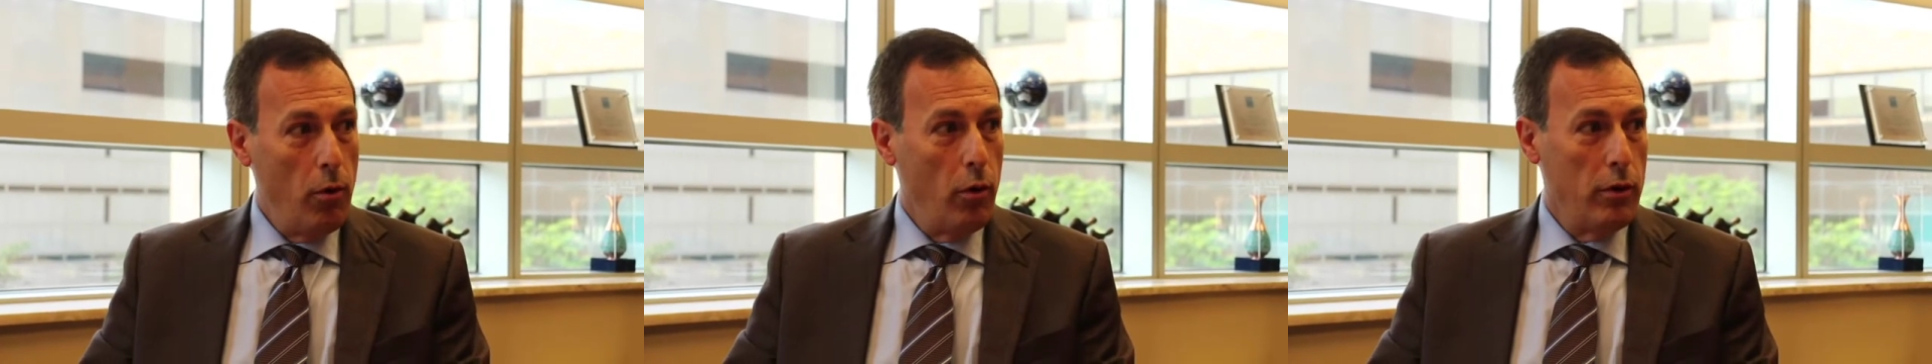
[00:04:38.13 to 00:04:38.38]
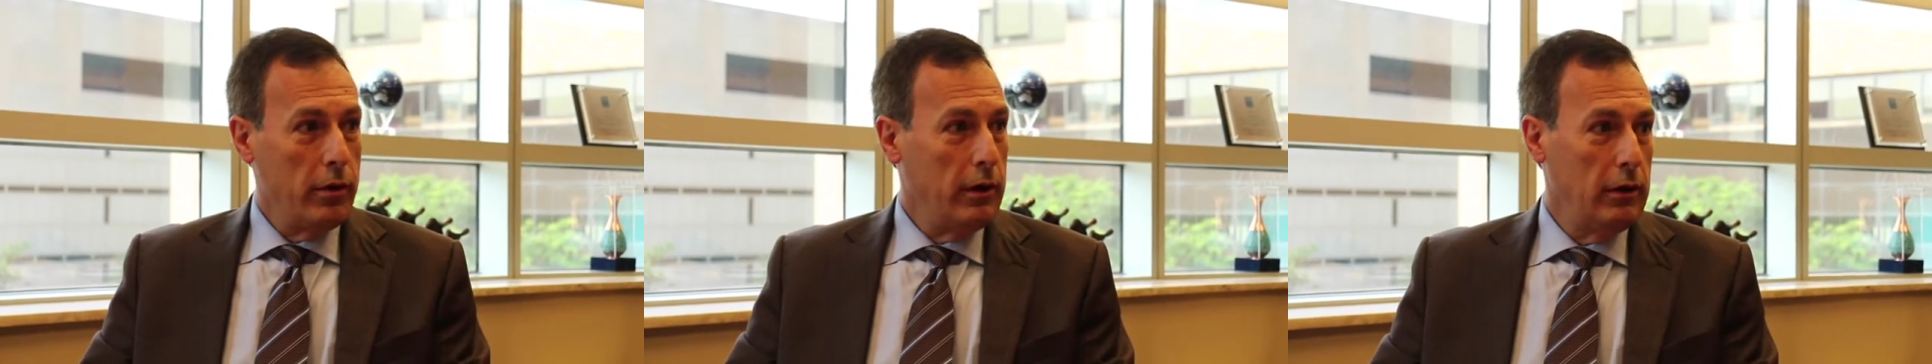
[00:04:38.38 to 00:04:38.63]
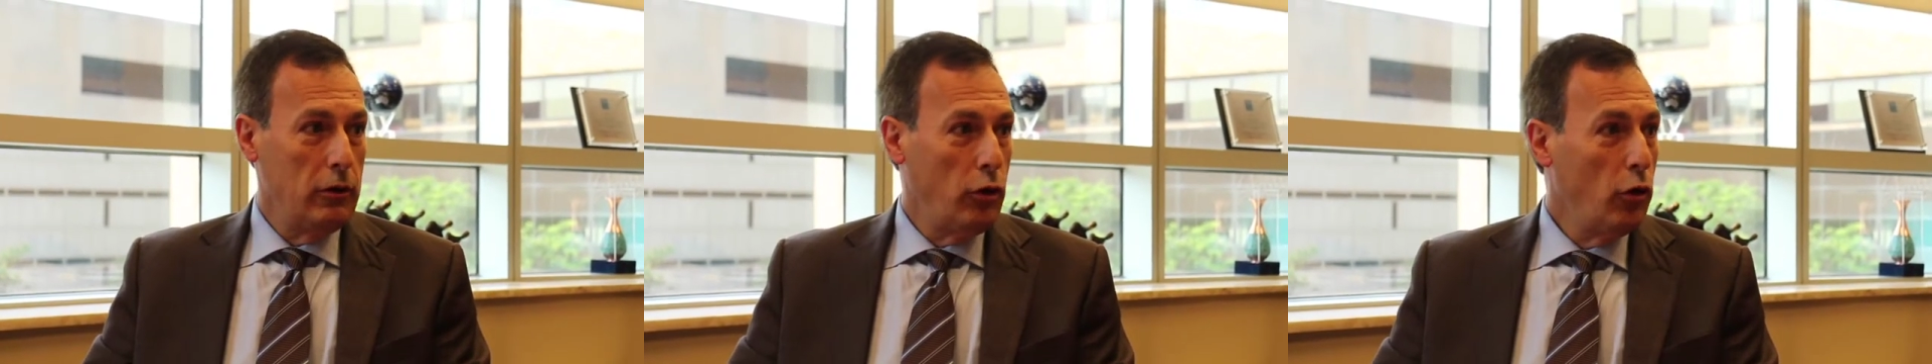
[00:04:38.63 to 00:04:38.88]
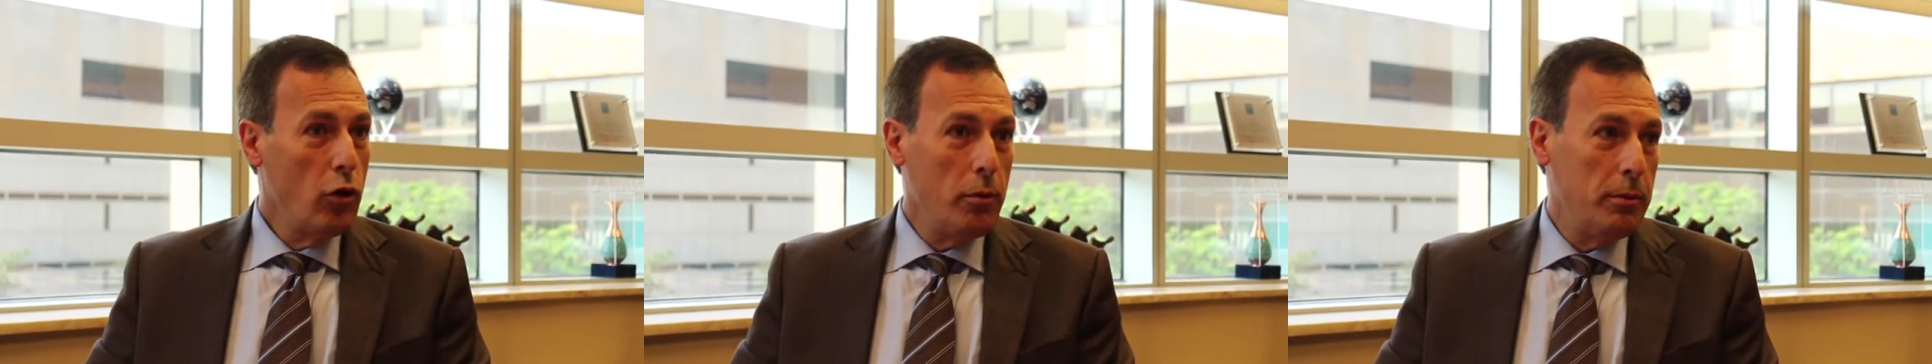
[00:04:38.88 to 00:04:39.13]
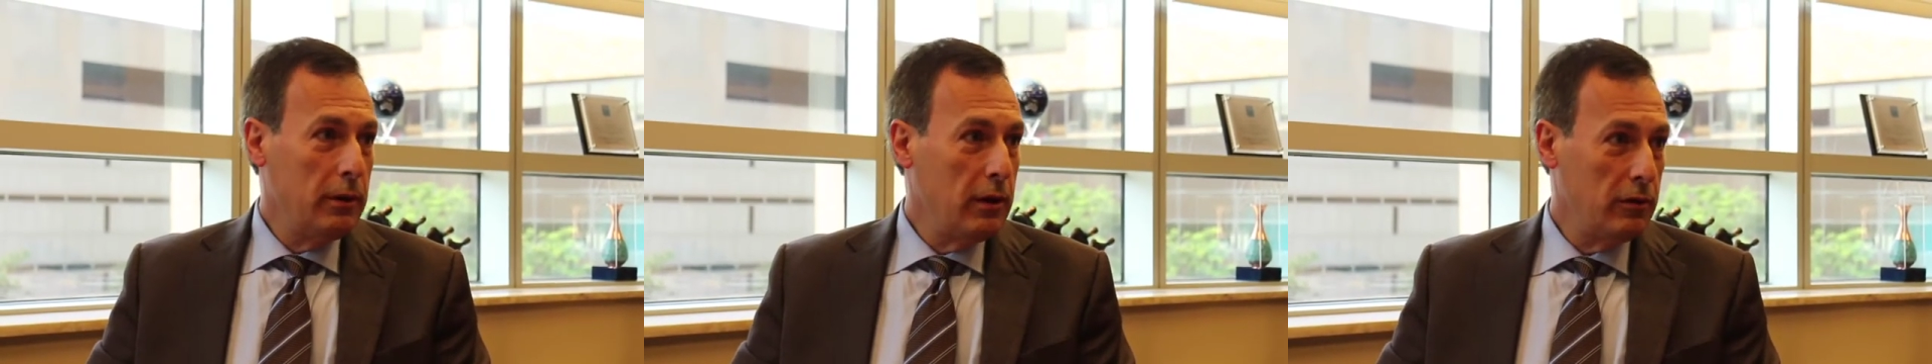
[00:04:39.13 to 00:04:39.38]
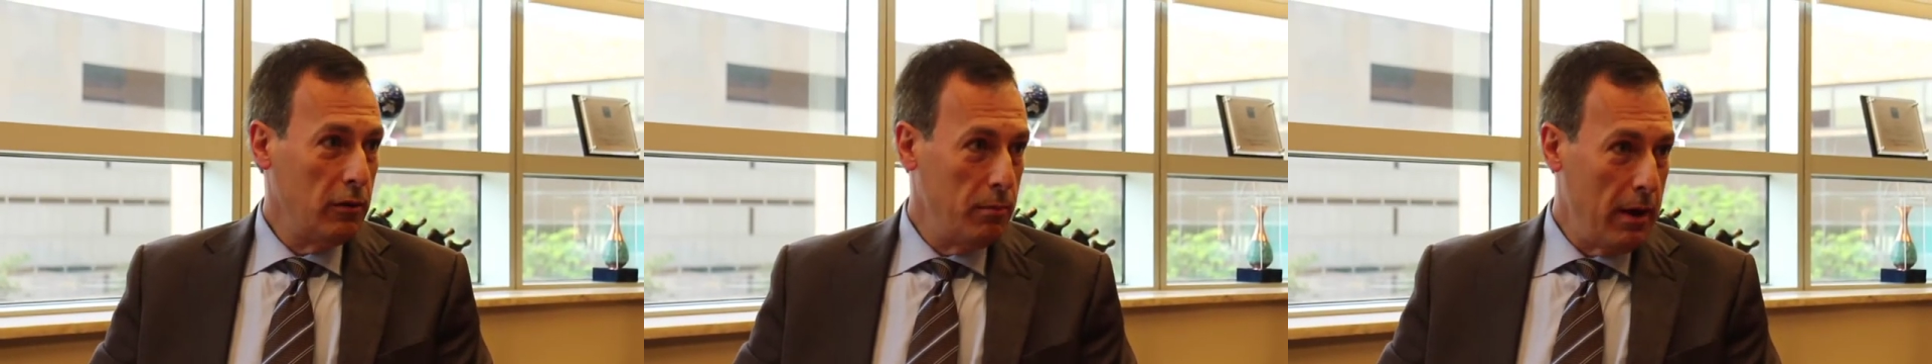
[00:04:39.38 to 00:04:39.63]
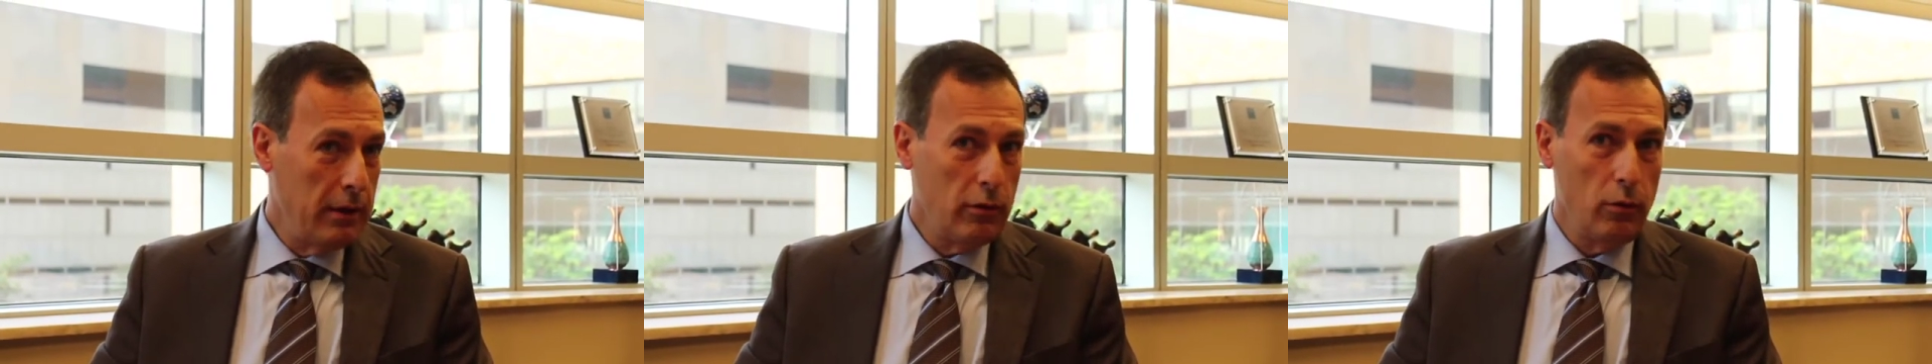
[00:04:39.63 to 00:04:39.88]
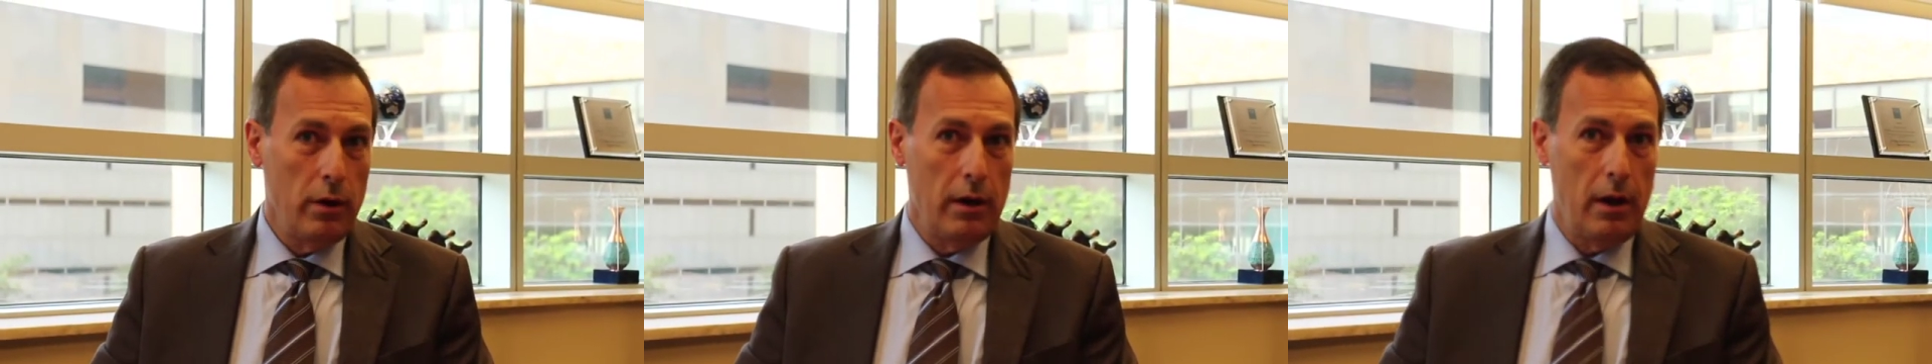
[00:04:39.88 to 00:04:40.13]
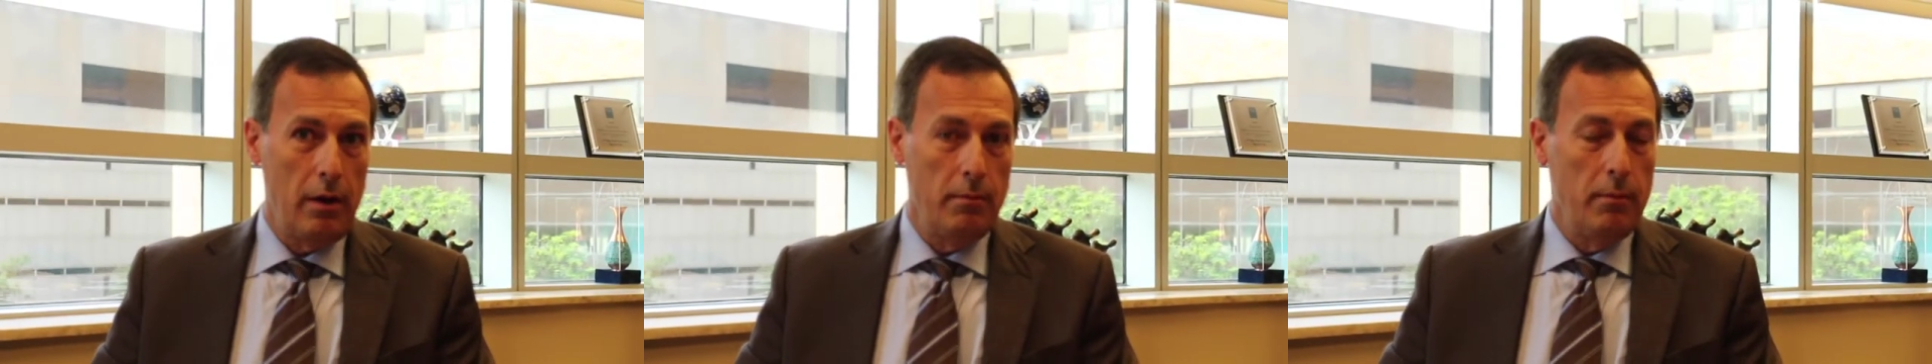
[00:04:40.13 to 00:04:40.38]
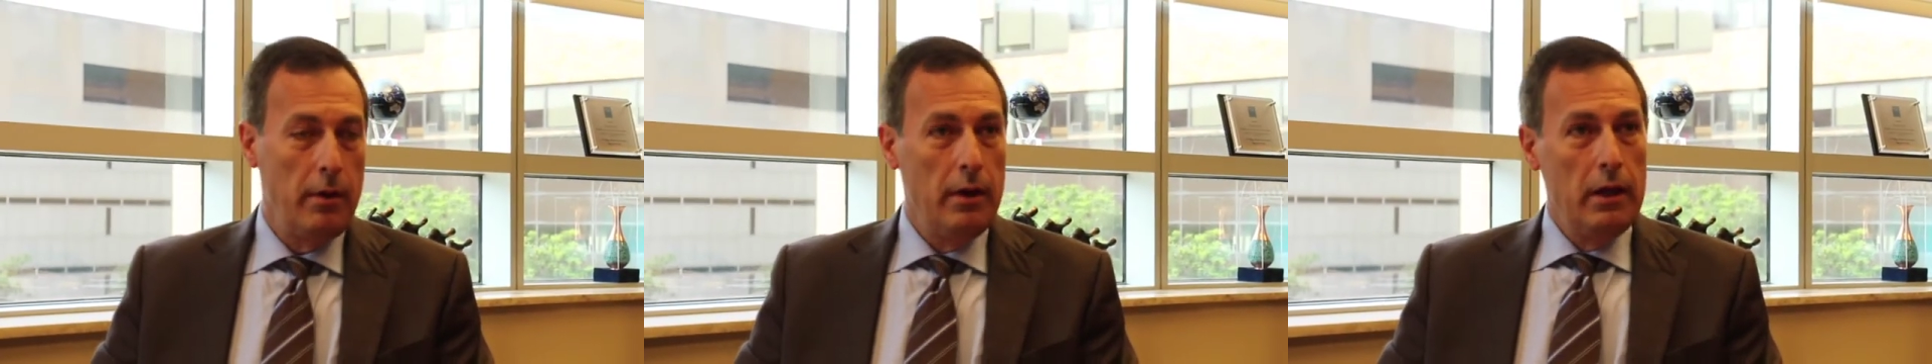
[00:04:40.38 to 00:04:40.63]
or in Europe, it doesn't matter where I am.